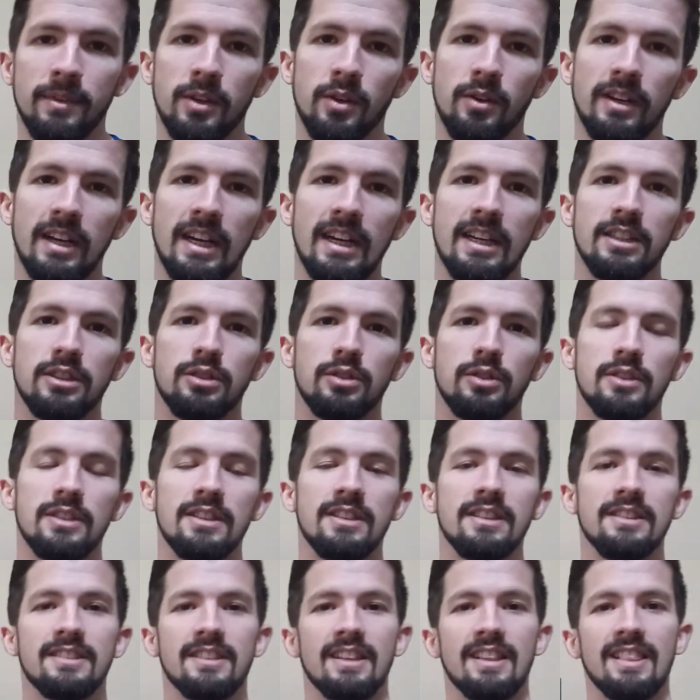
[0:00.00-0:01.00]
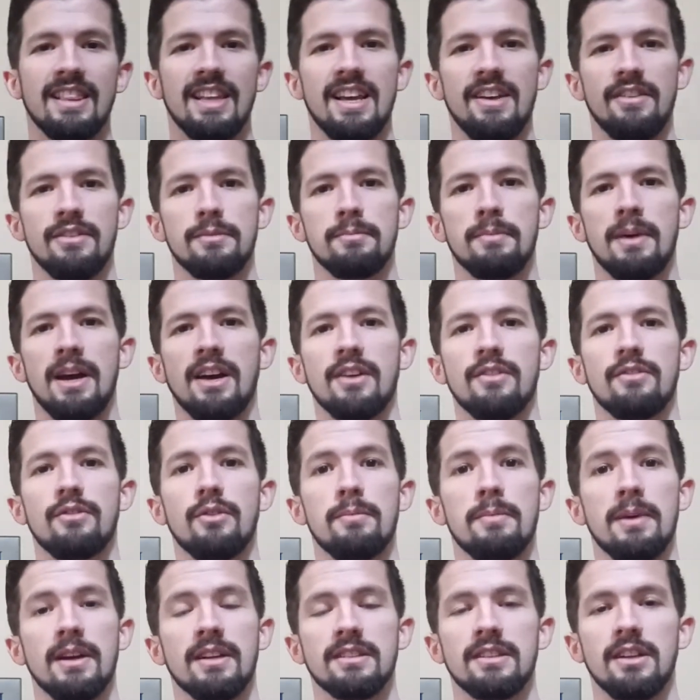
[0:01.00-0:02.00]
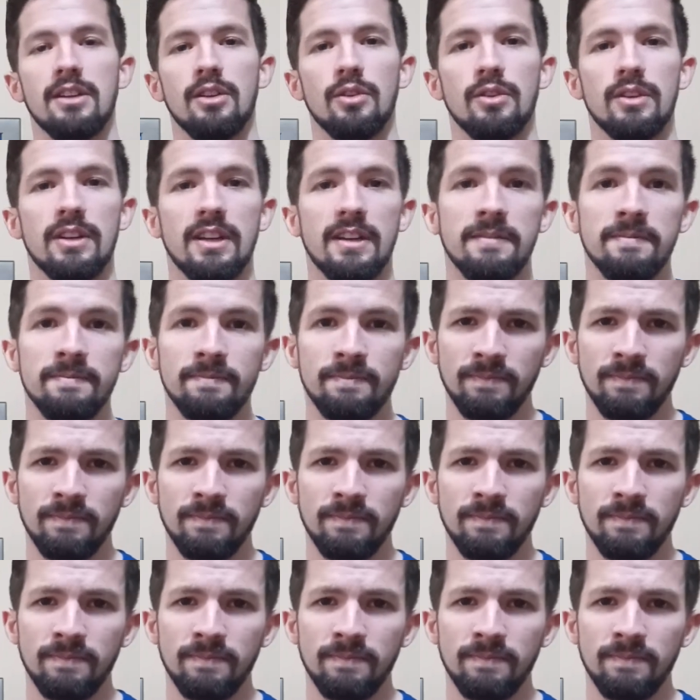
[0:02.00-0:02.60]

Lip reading: Okay, so he's the left back for Barcelona